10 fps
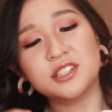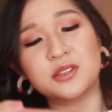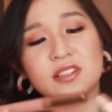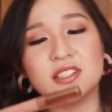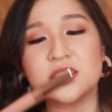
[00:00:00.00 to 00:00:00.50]

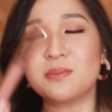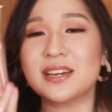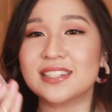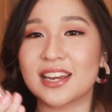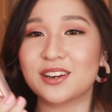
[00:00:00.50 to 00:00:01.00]
So this is
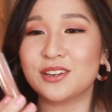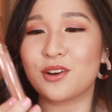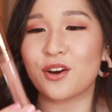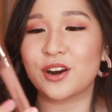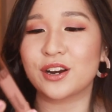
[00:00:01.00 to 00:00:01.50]
my
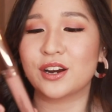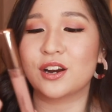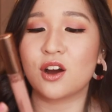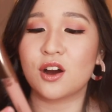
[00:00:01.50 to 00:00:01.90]
second order